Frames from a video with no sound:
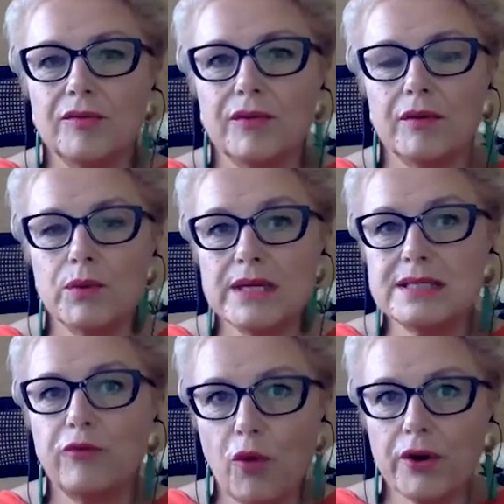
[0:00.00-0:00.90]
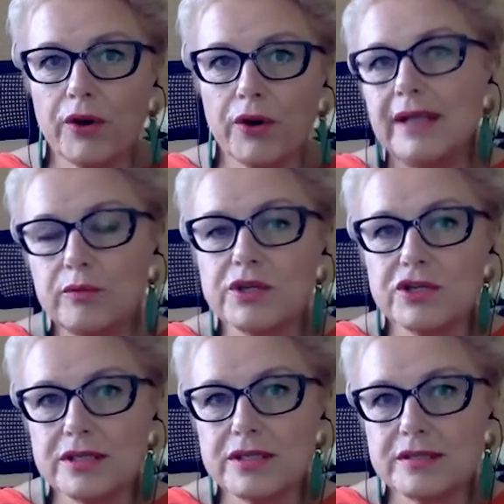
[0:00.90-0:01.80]
with 4
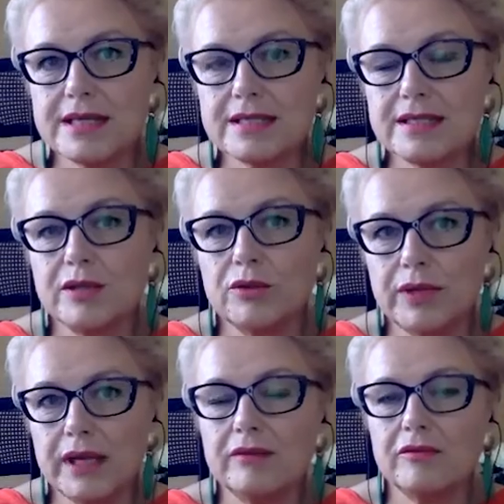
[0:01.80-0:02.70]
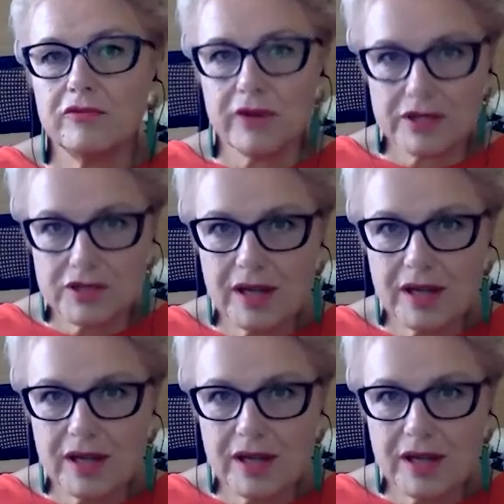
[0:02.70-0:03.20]
languages: Estonian,